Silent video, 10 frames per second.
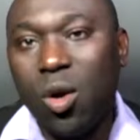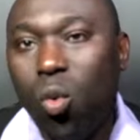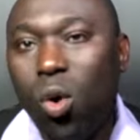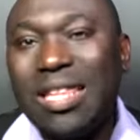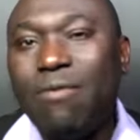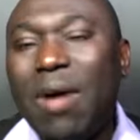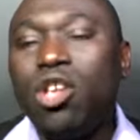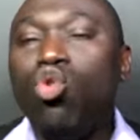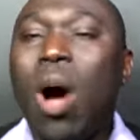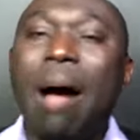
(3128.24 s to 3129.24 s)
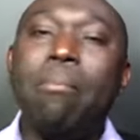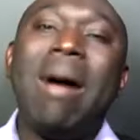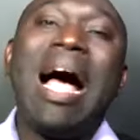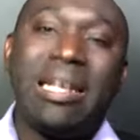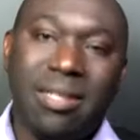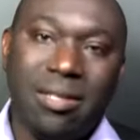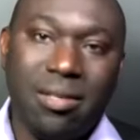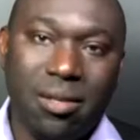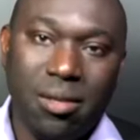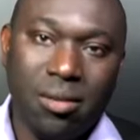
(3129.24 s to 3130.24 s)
Whatever you amass,